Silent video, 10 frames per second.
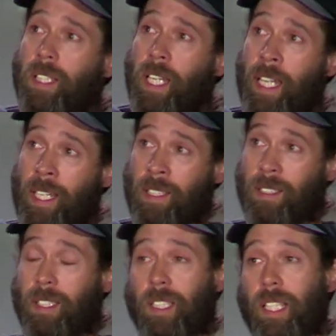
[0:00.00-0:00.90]
and
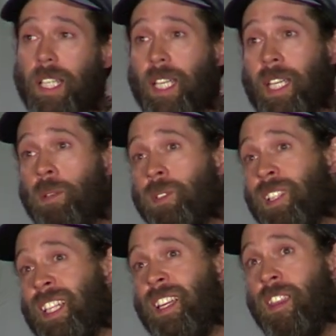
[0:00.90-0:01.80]
he was
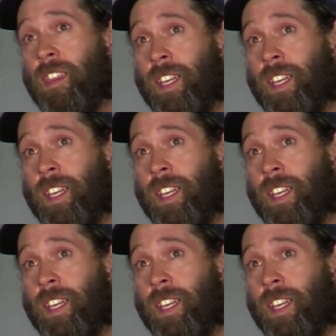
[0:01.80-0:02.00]
like the